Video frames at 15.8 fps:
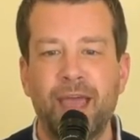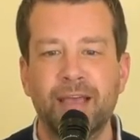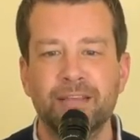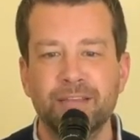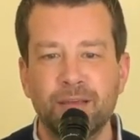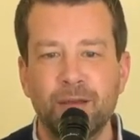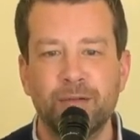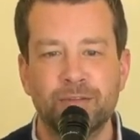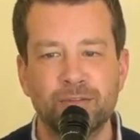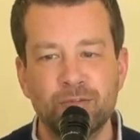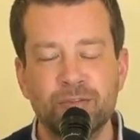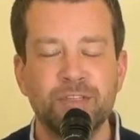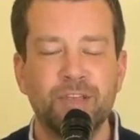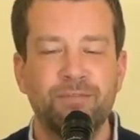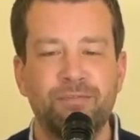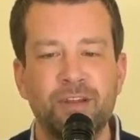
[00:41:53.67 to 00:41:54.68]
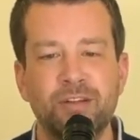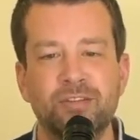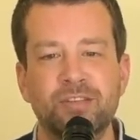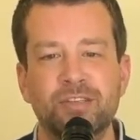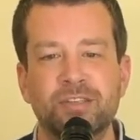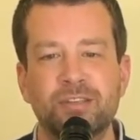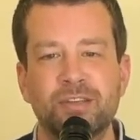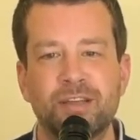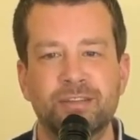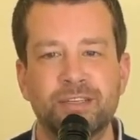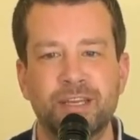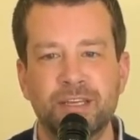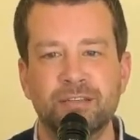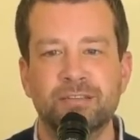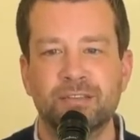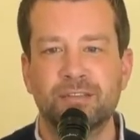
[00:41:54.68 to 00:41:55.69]
as, he, and soon as he finishes, as he
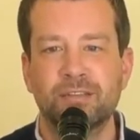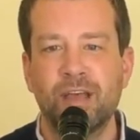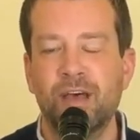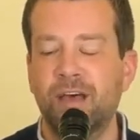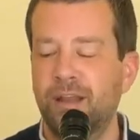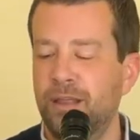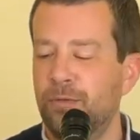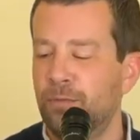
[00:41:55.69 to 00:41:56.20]
gets done,